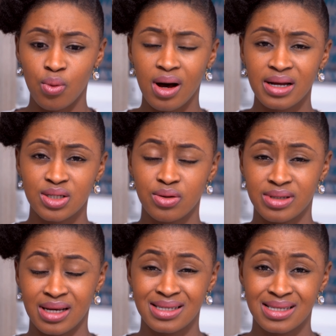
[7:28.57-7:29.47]
what I do is
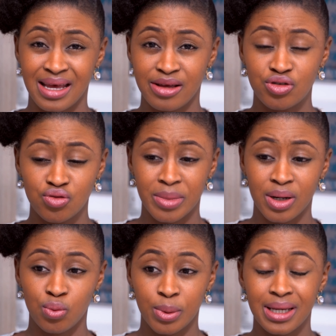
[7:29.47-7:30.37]
I schedule
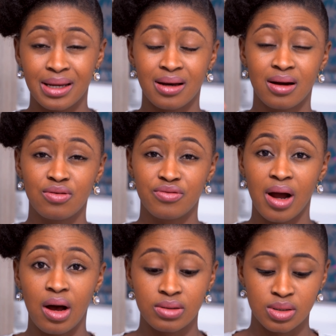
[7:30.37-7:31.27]
my week
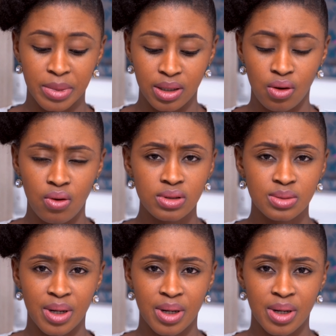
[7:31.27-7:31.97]
around my goals,